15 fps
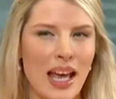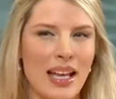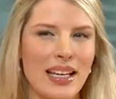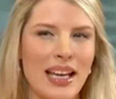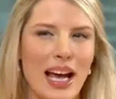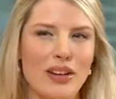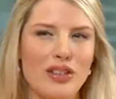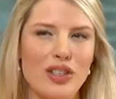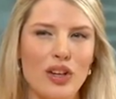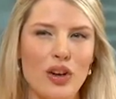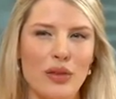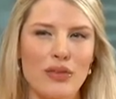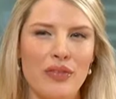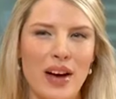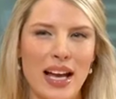Now, to
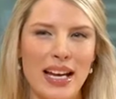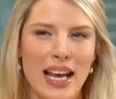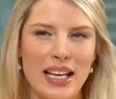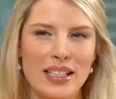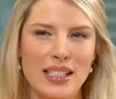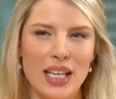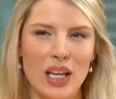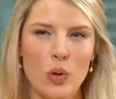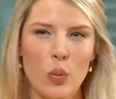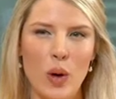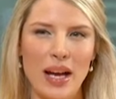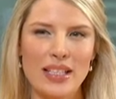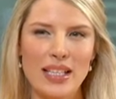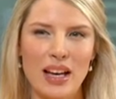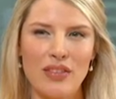your financing,
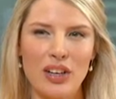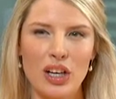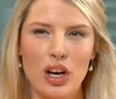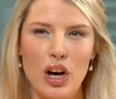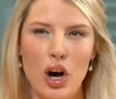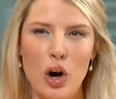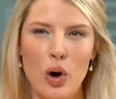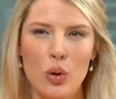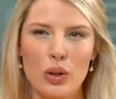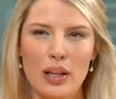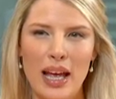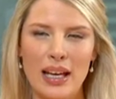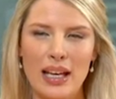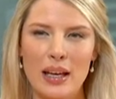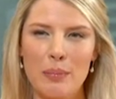
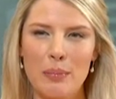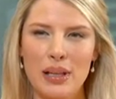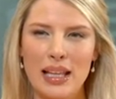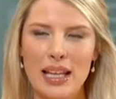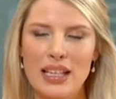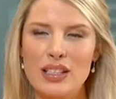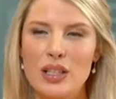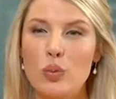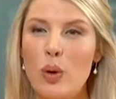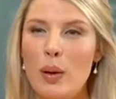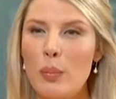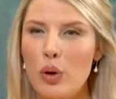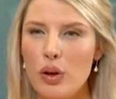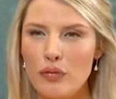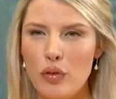WhitehavenCoal completed
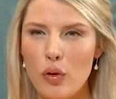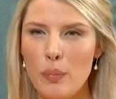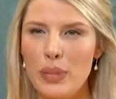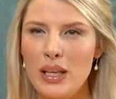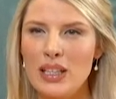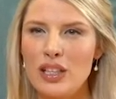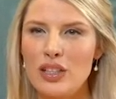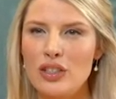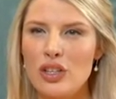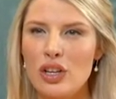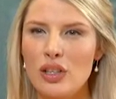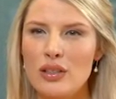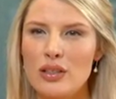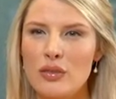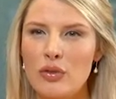$1.4 billion of
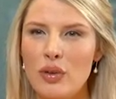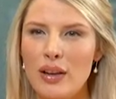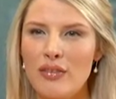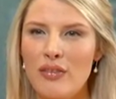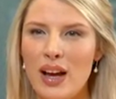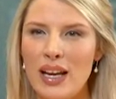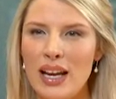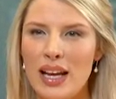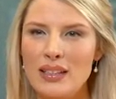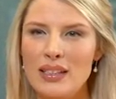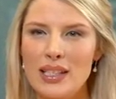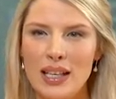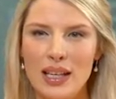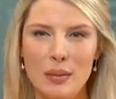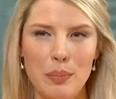
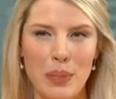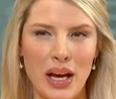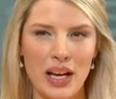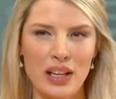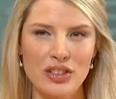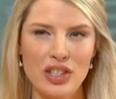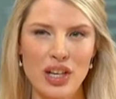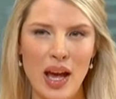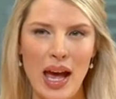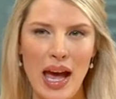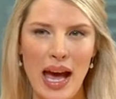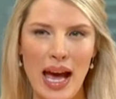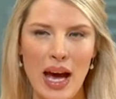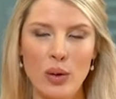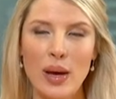refinancing in March.
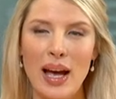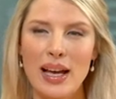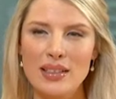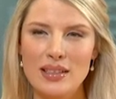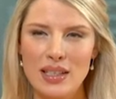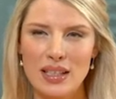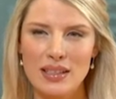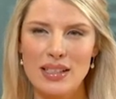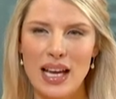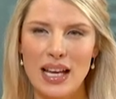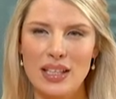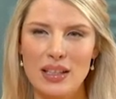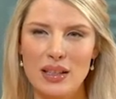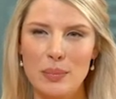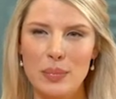How has this aided the